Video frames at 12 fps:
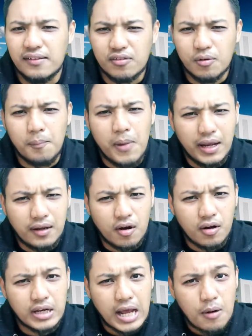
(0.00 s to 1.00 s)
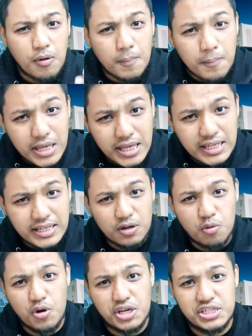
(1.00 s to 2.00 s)
So back on our main
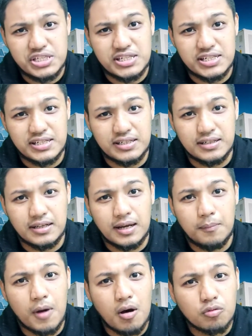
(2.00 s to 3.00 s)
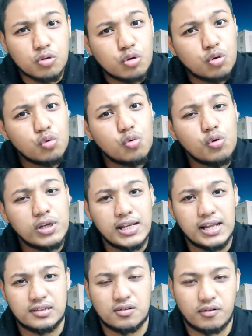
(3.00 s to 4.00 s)
question about 2
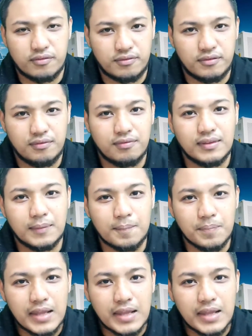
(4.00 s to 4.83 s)
electrode system.